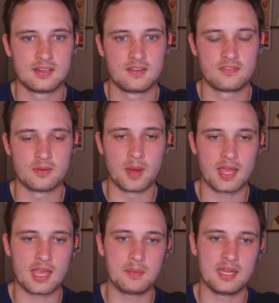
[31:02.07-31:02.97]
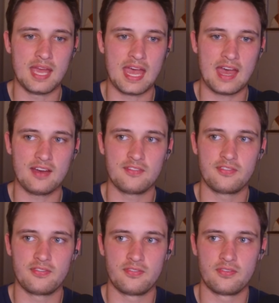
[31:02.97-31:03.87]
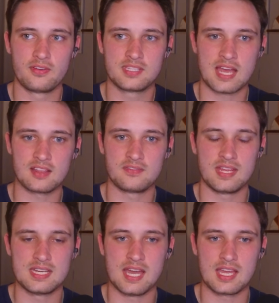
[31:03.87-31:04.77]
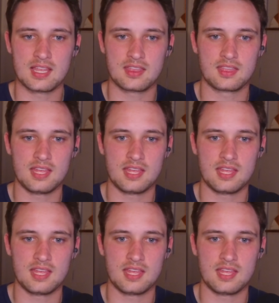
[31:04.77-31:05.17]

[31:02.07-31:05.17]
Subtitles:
for Miami to have Tyler Van Dyke